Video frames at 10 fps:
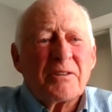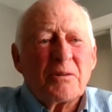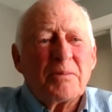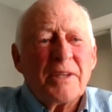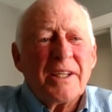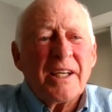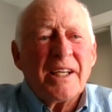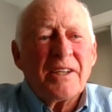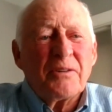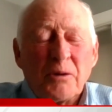it will be
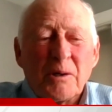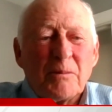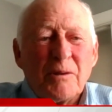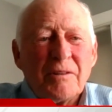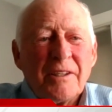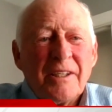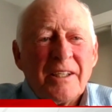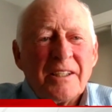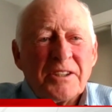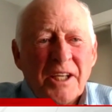a normal
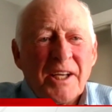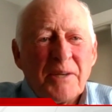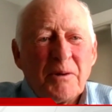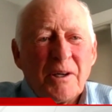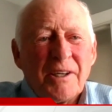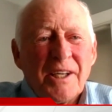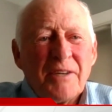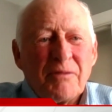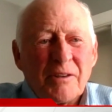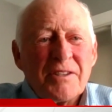
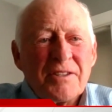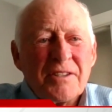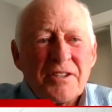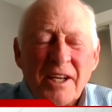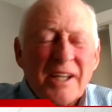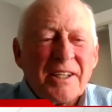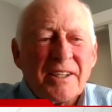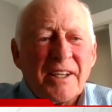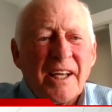January first and second,